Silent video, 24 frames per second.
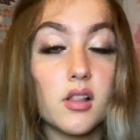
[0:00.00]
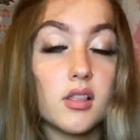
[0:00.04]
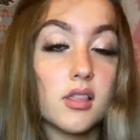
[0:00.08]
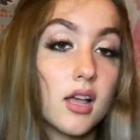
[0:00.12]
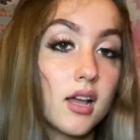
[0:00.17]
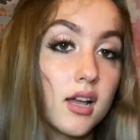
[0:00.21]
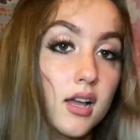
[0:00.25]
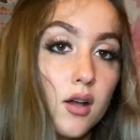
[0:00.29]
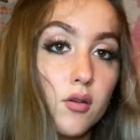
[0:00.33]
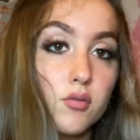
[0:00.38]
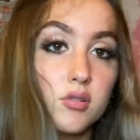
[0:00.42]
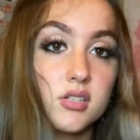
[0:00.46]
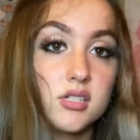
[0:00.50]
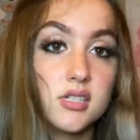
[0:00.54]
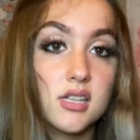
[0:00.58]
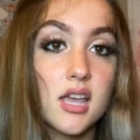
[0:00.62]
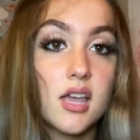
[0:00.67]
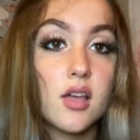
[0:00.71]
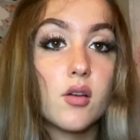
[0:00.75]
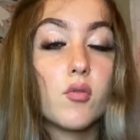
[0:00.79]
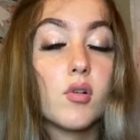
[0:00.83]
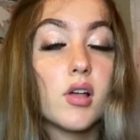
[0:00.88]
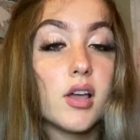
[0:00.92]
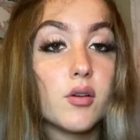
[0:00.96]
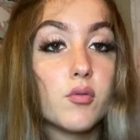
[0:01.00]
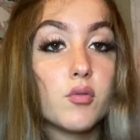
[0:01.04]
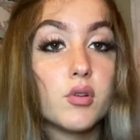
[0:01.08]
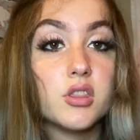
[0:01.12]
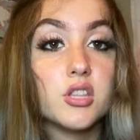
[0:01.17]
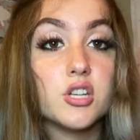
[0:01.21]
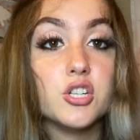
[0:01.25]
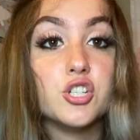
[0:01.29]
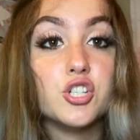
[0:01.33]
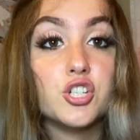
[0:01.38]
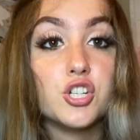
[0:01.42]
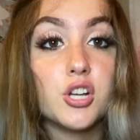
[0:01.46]
Like I was saying, like with
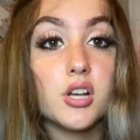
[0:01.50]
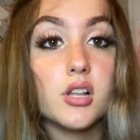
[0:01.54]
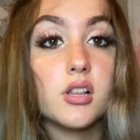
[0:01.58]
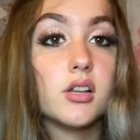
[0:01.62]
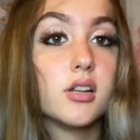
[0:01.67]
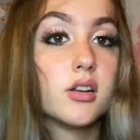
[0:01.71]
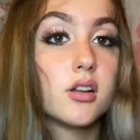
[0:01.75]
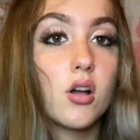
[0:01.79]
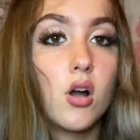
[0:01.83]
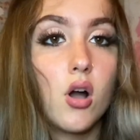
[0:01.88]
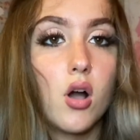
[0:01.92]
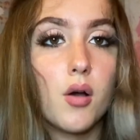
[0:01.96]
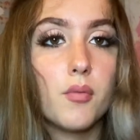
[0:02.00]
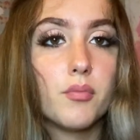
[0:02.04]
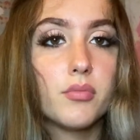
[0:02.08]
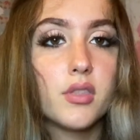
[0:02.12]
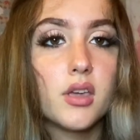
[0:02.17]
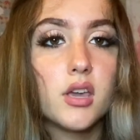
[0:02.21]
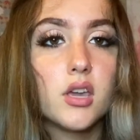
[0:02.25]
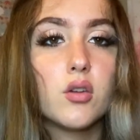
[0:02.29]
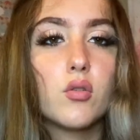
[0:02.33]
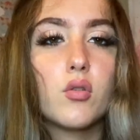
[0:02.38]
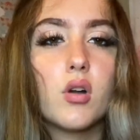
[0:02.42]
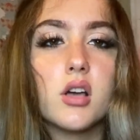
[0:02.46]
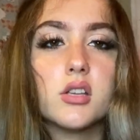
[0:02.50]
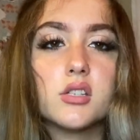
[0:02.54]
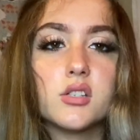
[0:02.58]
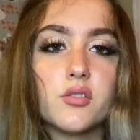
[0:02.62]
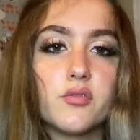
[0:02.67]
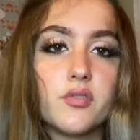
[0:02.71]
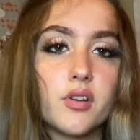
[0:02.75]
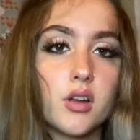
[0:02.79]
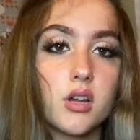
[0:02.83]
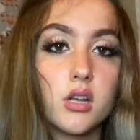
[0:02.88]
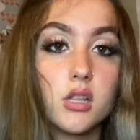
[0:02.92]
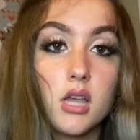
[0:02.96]
the chill and calm thing, you guys are
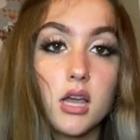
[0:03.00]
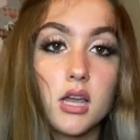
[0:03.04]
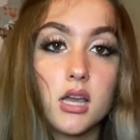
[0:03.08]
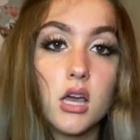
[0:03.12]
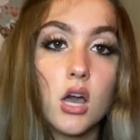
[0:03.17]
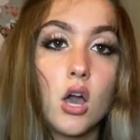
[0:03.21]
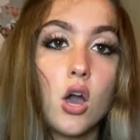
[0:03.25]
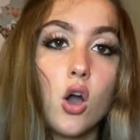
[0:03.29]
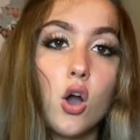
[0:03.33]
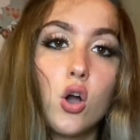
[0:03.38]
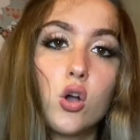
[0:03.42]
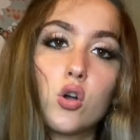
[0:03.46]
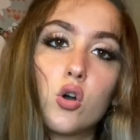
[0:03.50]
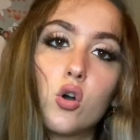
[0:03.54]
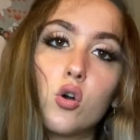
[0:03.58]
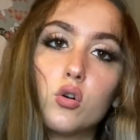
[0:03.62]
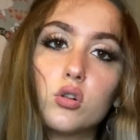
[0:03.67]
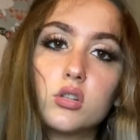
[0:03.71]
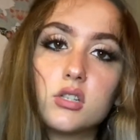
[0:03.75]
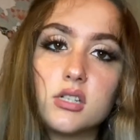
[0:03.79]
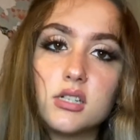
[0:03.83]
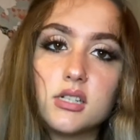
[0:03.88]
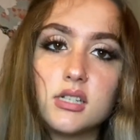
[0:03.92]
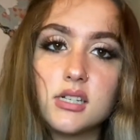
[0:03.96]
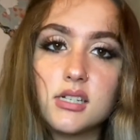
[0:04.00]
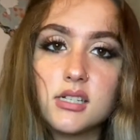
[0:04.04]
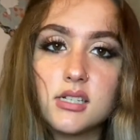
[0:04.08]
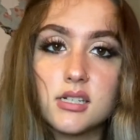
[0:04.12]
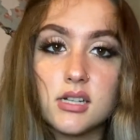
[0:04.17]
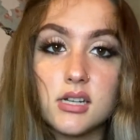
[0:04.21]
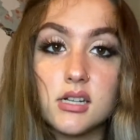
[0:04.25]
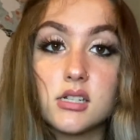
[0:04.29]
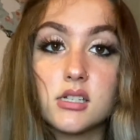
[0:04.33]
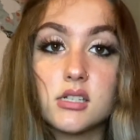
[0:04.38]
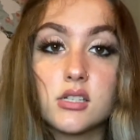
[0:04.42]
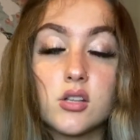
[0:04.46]
very like cold and
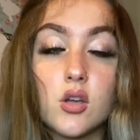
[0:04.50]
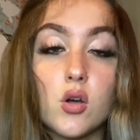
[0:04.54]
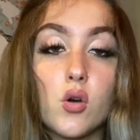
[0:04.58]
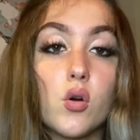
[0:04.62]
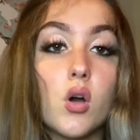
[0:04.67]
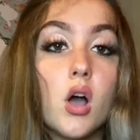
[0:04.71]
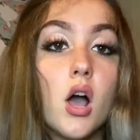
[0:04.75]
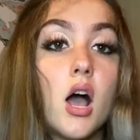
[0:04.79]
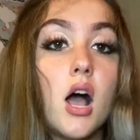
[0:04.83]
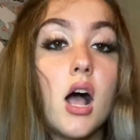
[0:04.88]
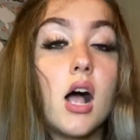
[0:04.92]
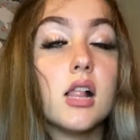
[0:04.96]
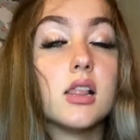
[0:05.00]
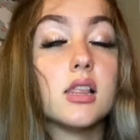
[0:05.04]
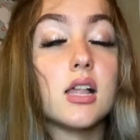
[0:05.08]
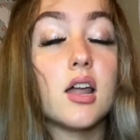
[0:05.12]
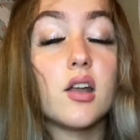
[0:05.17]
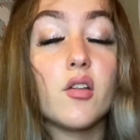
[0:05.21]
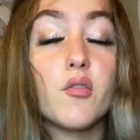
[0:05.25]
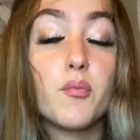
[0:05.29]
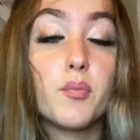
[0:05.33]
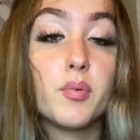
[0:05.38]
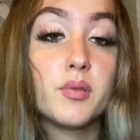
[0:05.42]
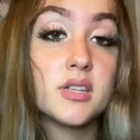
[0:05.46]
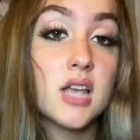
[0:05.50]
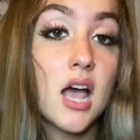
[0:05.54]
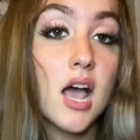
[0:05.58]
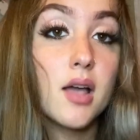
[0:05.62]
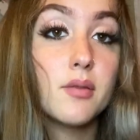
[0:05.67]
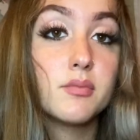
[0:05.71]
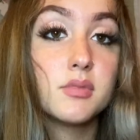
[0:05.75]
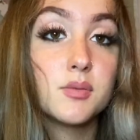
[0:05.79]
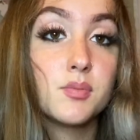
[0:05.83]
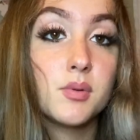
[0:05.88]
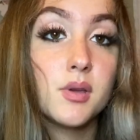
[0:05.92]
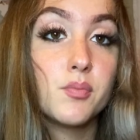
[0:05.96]
distant, so a lot of
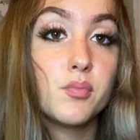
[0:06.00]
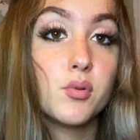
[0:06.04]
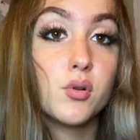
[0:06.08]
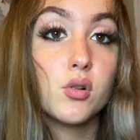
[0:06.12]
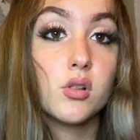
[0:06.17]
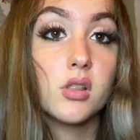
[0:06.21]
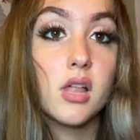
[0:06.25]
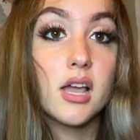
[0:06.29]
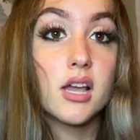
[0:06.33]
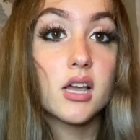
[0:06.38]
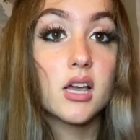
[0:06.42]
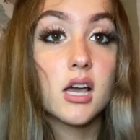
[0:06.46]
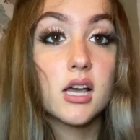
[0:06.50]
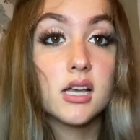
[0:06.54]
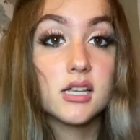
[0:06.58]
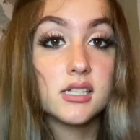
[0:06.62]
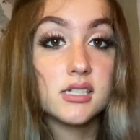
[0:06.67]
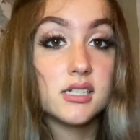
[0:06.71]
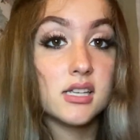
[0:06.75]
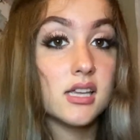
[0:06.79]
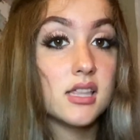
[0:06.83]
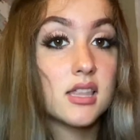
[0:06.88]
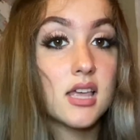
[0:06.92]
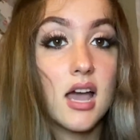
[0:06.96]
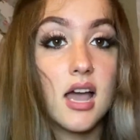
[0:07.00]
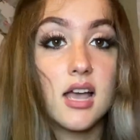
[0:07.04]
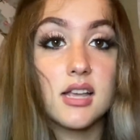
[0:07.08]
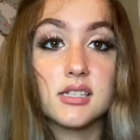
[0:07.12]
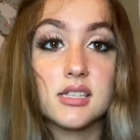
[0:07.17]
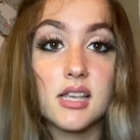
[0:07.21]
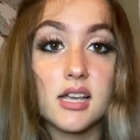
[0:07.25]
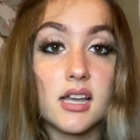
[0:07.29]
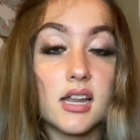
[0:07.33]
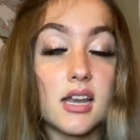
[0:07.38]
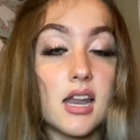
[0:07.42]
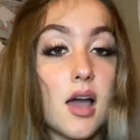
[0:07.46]
times people like see that as
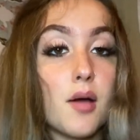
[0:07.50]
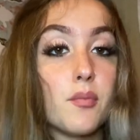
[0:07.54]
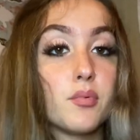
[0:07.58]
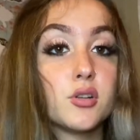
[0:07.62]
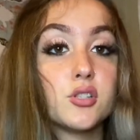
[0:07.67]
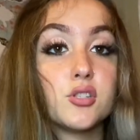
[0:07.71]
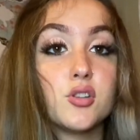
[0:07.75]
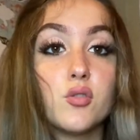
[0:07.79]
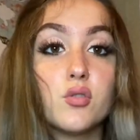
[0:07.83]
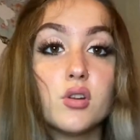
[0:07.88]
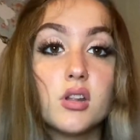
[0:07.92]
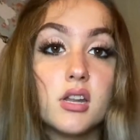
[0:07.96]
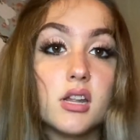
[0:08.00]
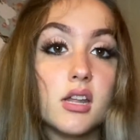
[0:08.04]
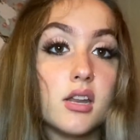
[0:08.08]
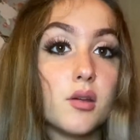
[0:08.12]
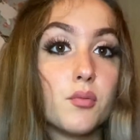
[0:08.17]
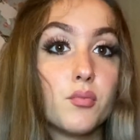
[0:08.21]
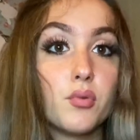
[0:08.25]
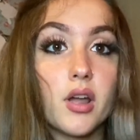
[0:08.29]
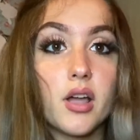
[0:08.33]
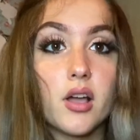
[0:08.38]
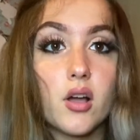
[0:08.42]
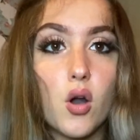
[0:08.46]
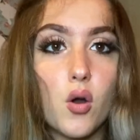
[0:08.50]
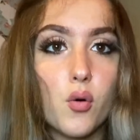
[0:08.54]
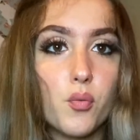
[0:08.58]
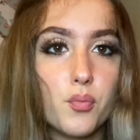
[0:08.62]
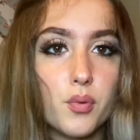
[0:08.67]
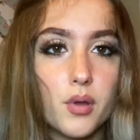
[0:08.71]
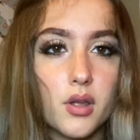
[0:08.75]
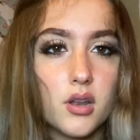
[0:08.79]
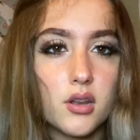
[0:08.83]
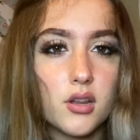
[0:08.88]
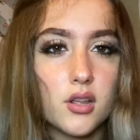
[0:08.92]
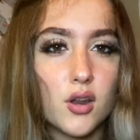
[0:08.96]
like an opportunity to break
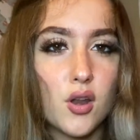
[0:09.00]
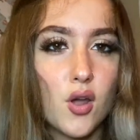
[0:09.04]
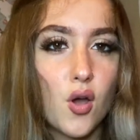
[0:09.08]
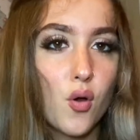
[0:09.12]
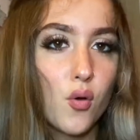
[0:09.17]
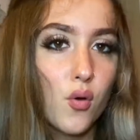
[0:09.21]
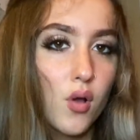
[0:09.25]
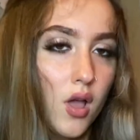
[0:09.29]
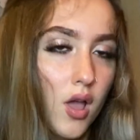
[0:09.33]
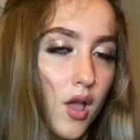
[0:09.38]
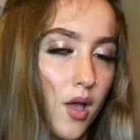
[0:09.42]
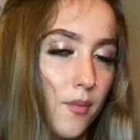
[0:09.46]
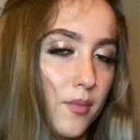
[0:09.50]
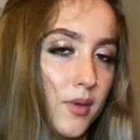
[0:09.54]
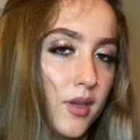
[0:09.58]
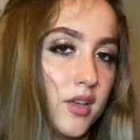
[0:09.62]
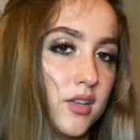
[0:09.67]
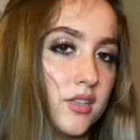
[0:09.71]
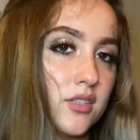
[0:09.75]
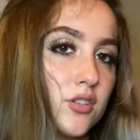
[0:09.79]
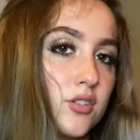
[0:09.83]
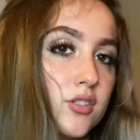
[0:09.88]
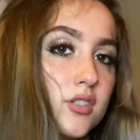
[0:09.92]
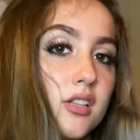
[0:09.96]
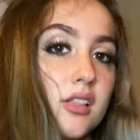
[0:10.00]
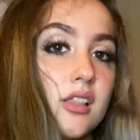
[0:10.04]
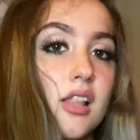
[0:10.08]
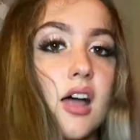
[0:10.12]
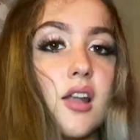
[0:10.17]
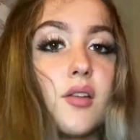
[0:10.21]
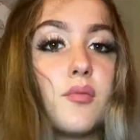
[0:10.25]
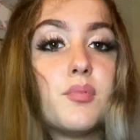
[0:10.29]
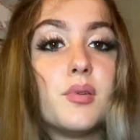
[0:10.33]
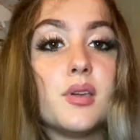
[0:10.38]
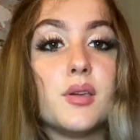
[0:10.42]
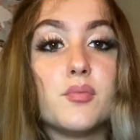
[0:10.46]
open, you know, because there's a lot
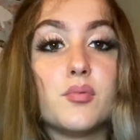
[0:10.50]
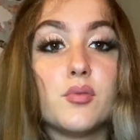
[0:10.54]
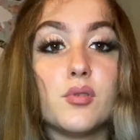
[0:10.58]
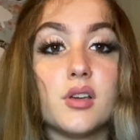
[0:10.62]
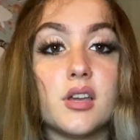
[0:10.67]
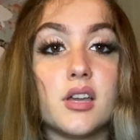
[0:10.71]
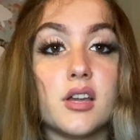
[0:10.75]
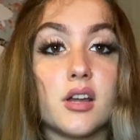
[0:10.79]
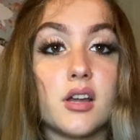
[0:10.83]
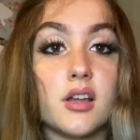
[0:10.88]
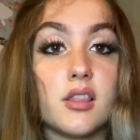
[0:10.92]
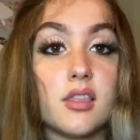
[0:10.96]
of people here